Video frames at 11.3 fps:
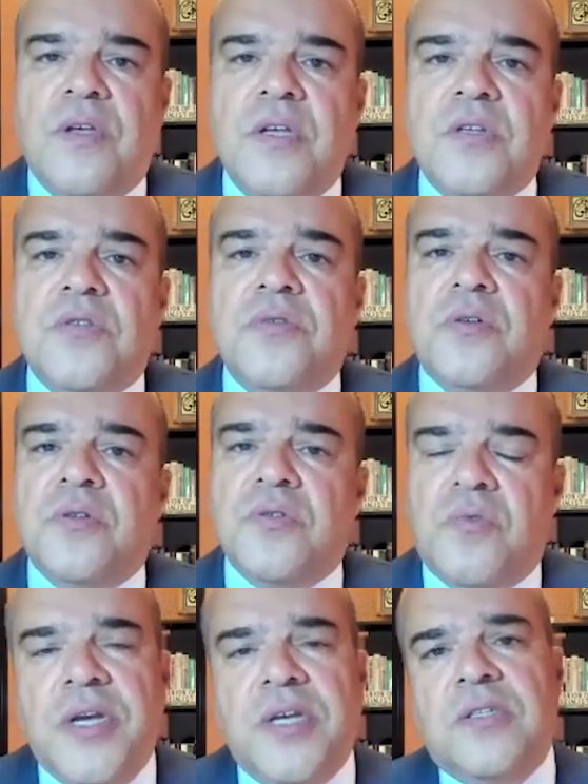Israel's
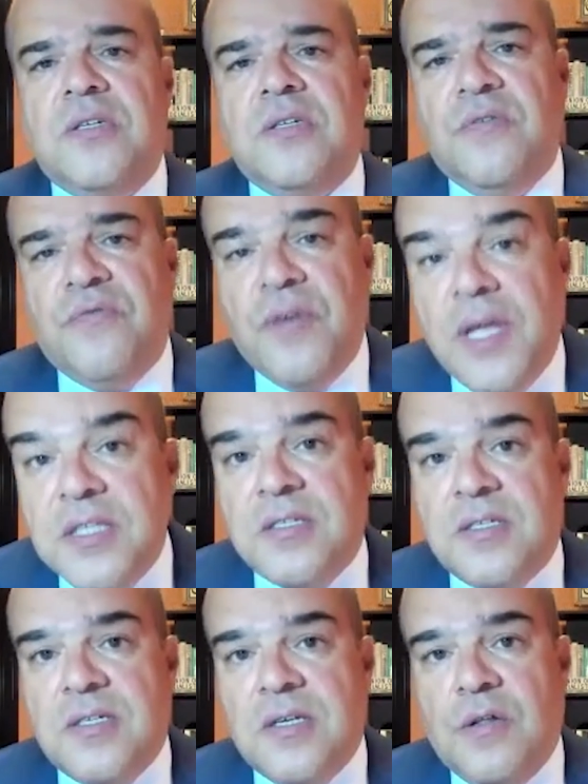right to defend
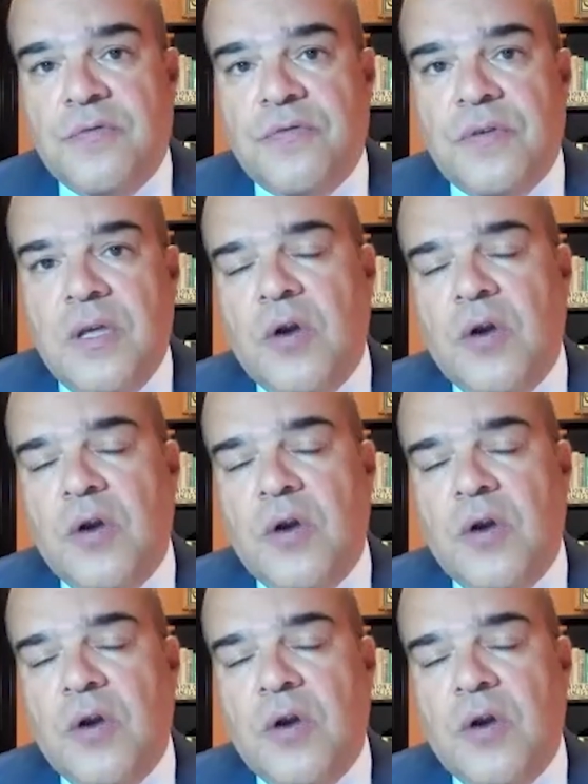itself,